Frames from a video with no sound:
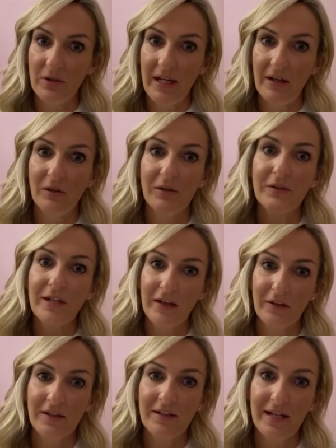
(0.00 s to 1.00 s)
towel
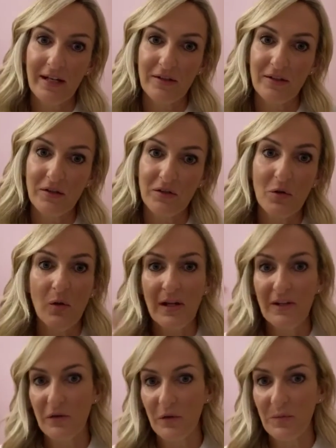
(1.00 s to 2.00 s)
down in the downstairs
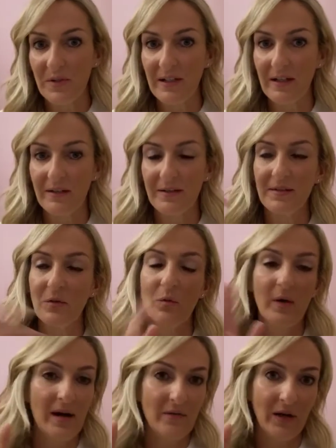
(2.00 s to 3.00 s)
toilet or upstairs,
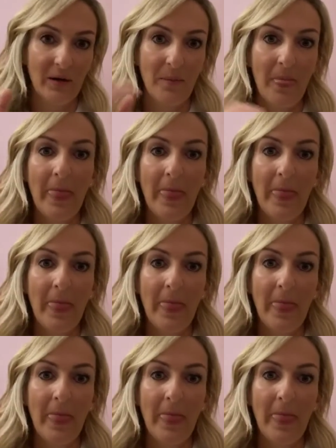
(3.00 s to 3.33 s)
wherever.